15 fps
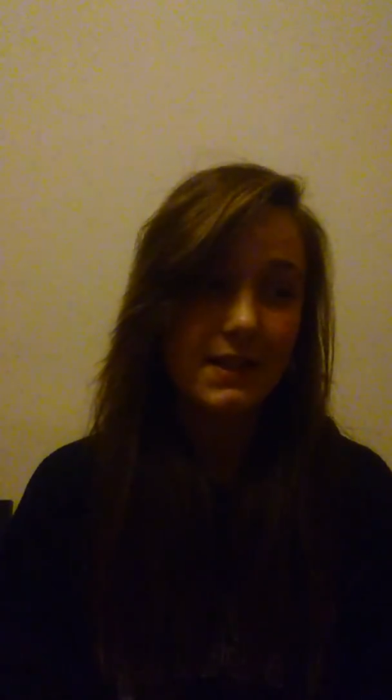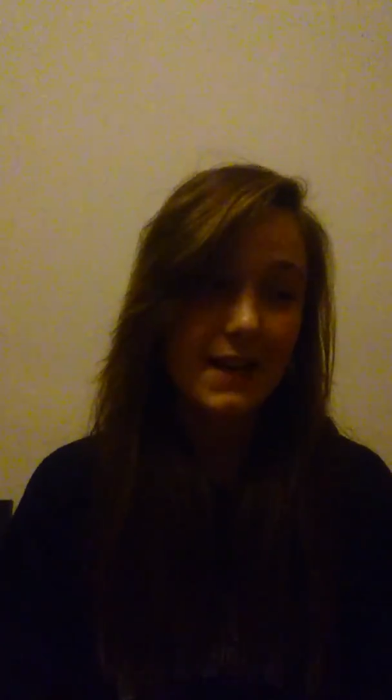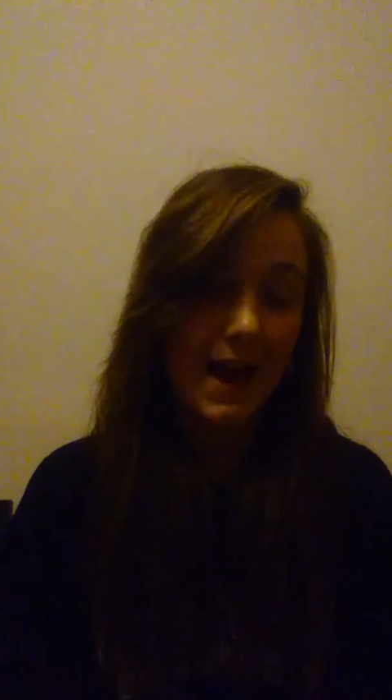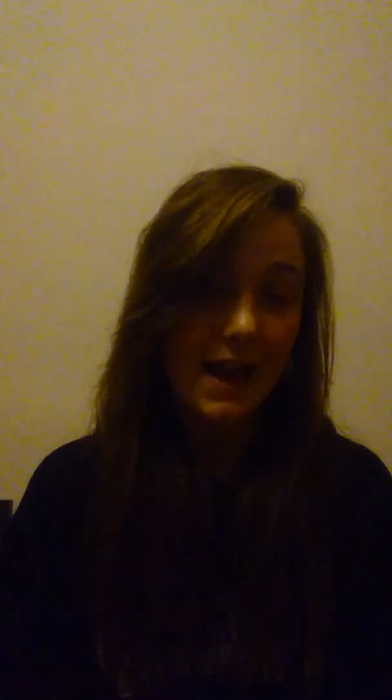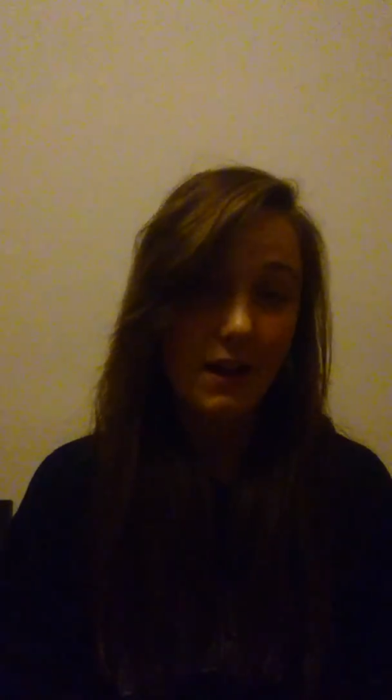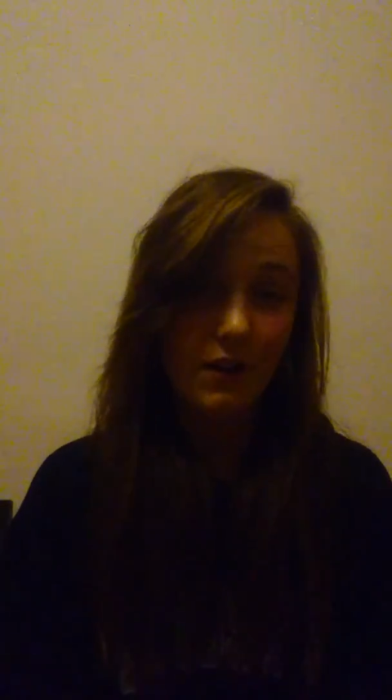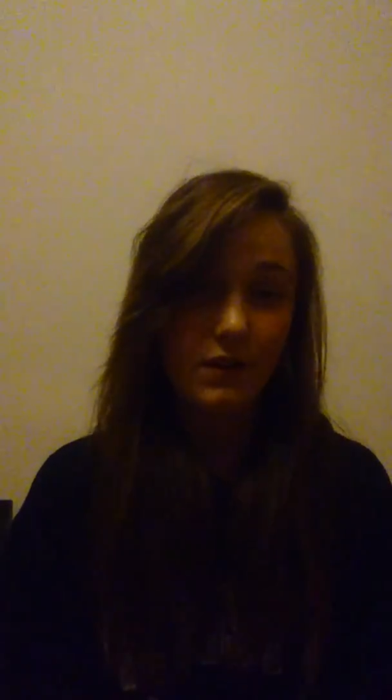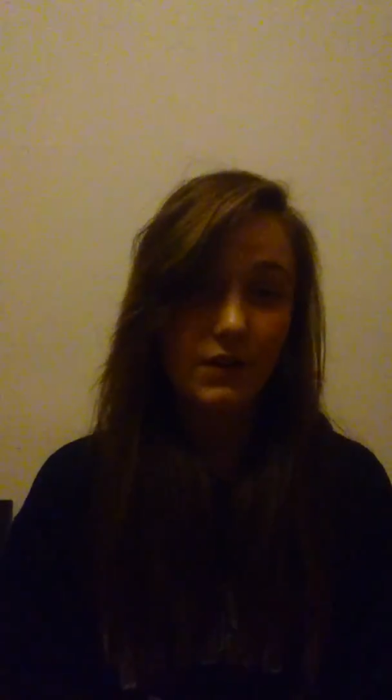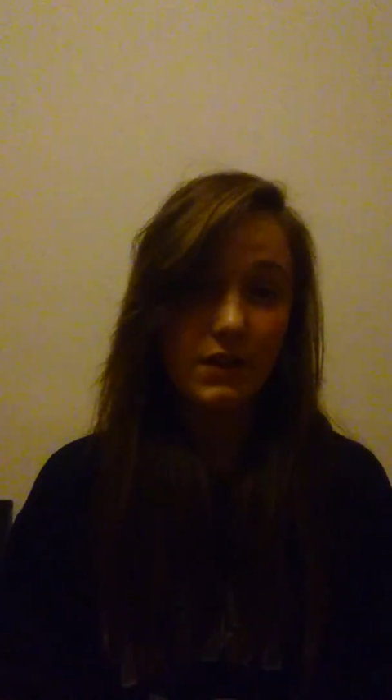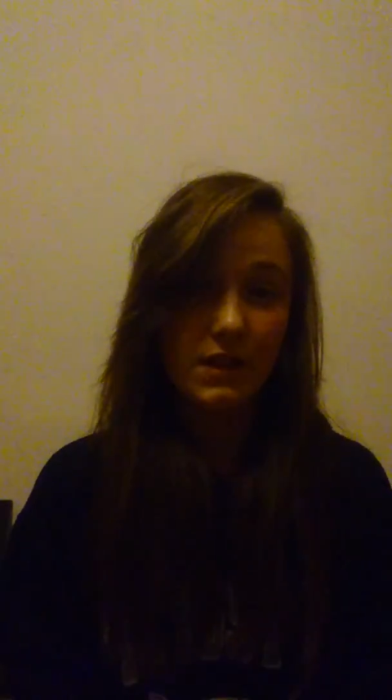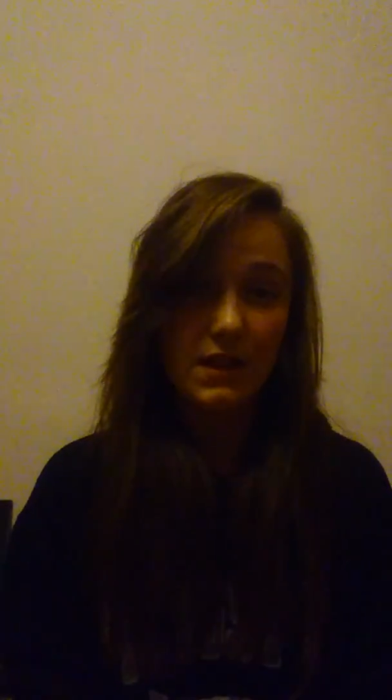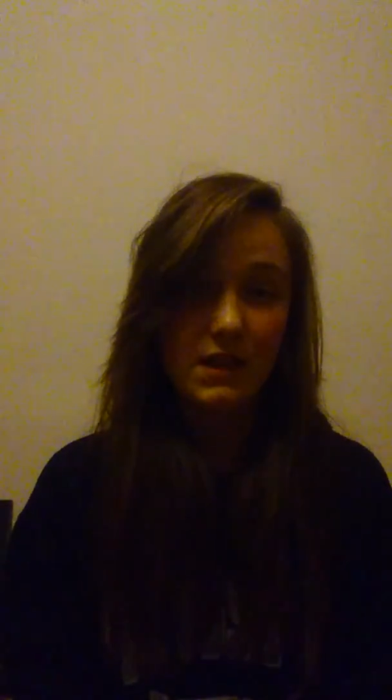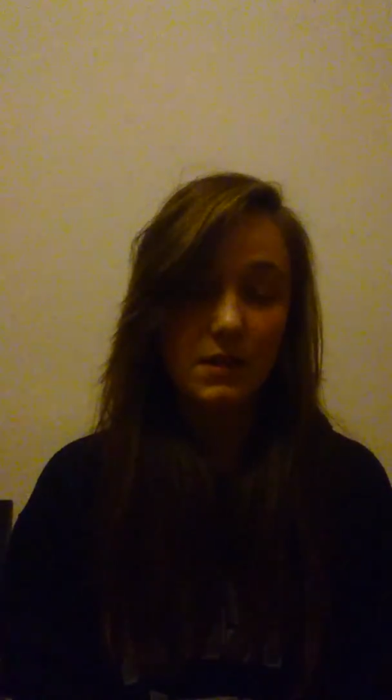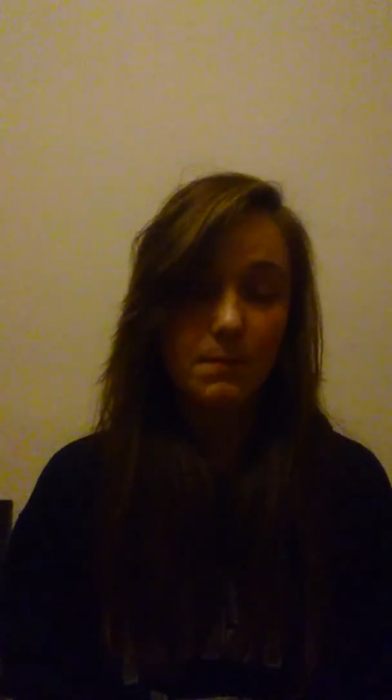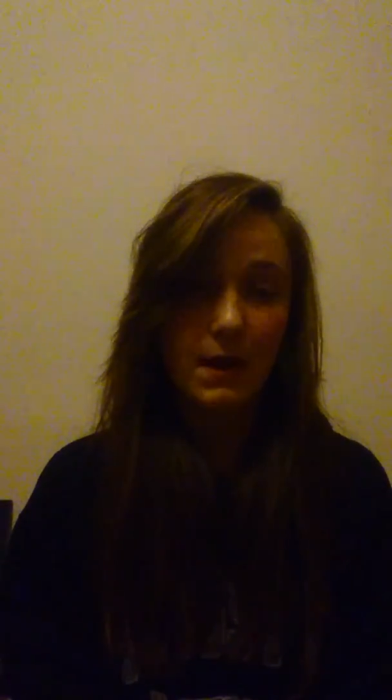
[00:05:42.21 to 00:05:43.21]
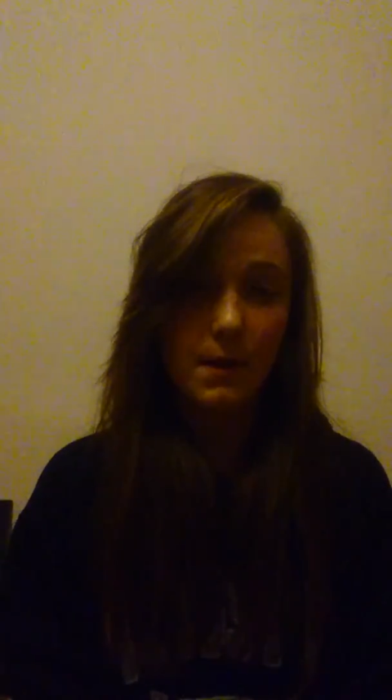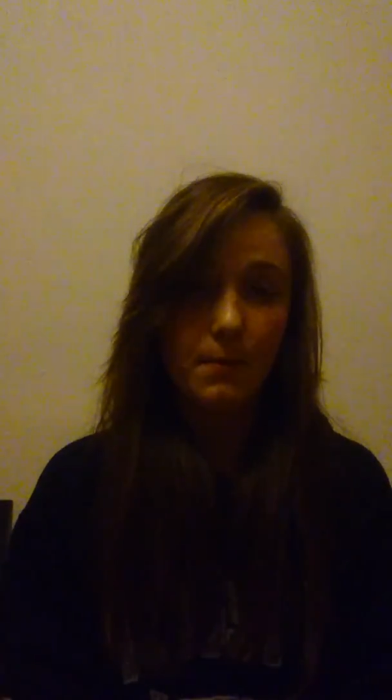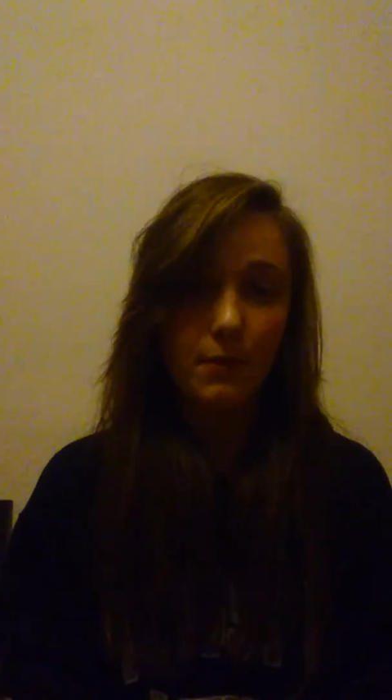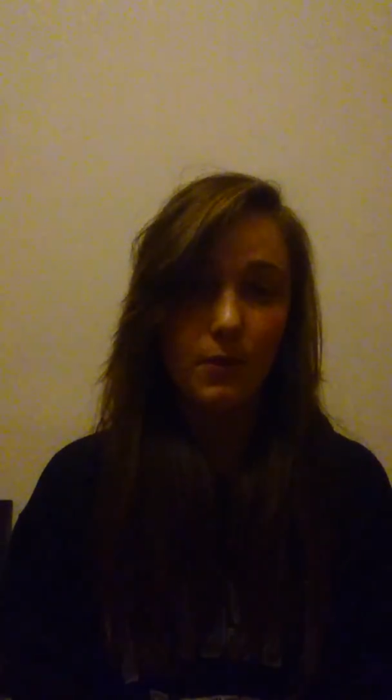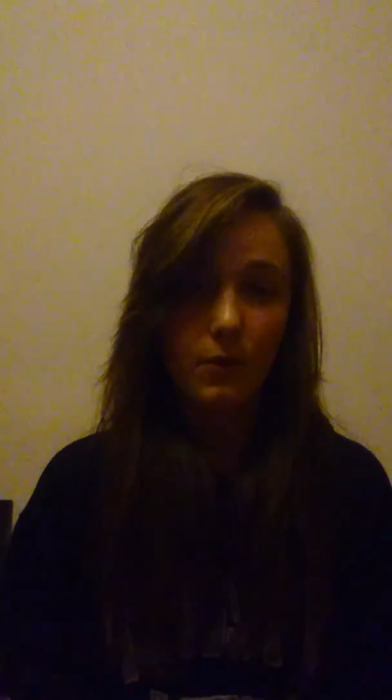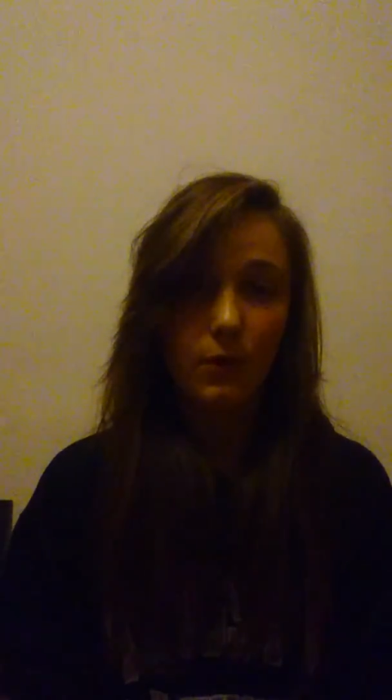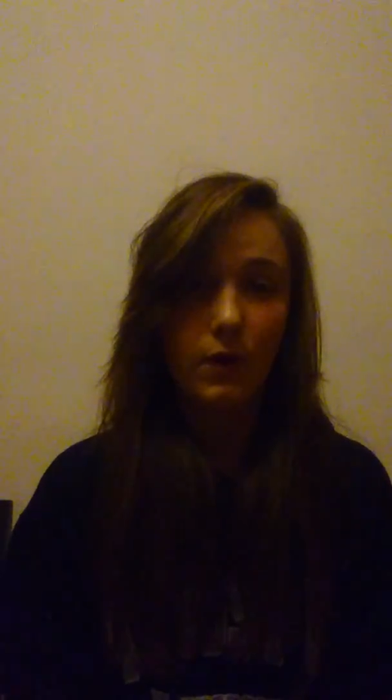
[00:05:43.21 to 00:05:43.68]
tailored to these
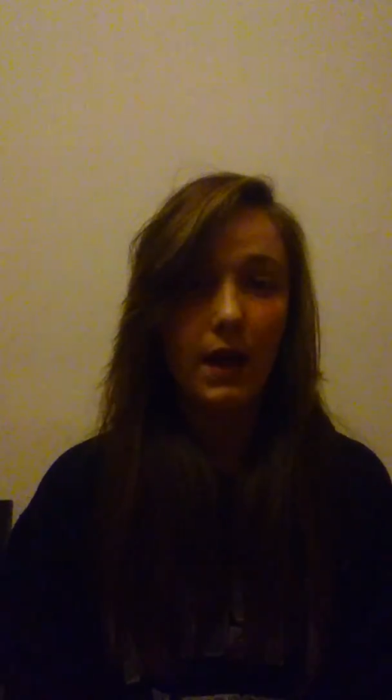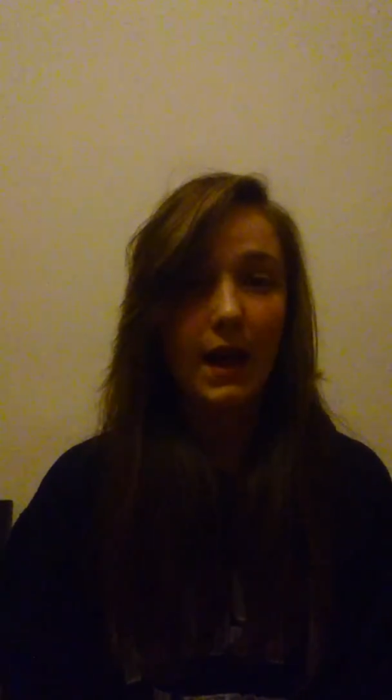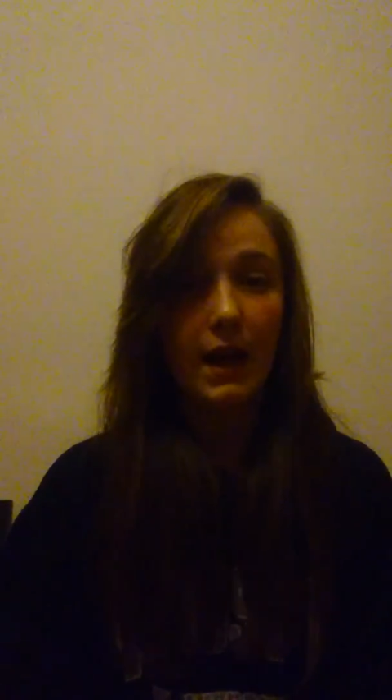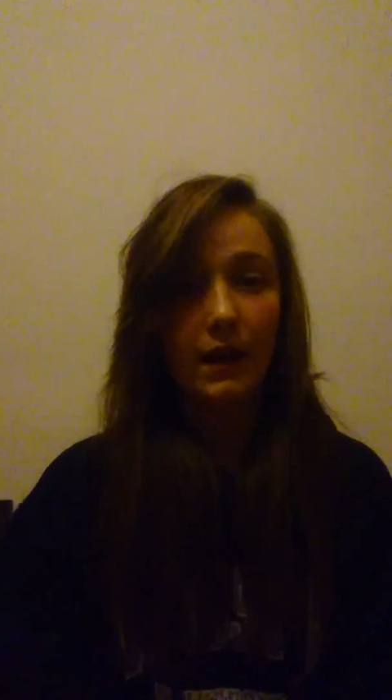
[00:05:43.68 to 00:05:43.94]
people,